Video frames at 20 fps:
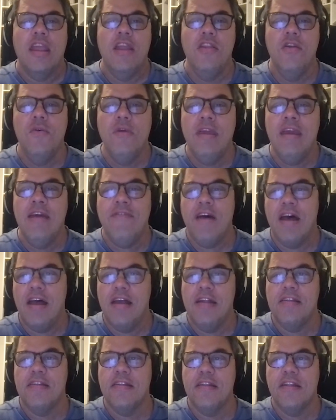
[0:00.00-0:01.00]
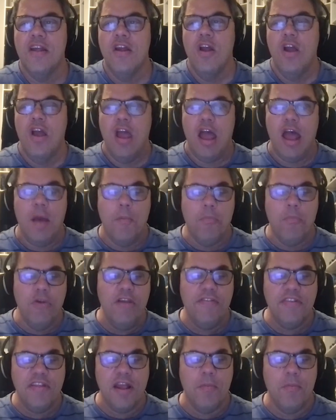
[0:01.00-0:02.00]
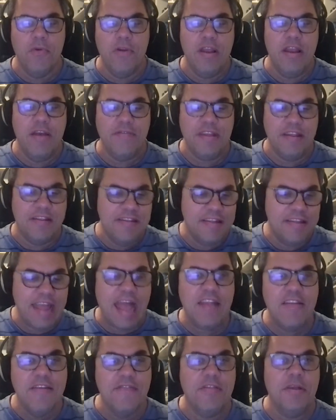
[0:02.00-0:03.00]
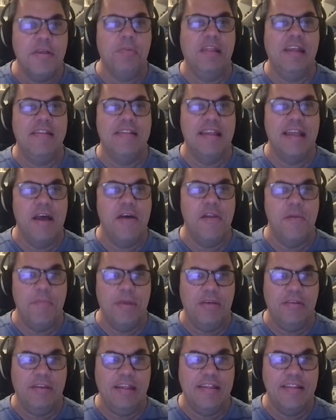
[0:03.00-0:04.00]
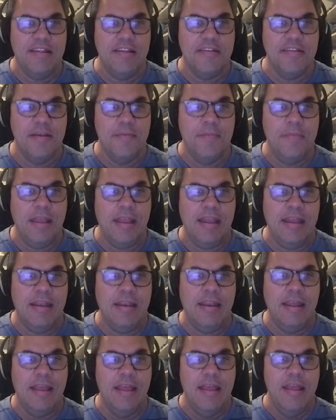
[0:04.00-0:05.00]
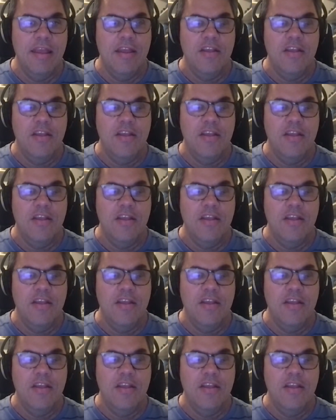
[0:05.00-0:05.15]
Can you give us a brief summary of the sketch of the police accountability system in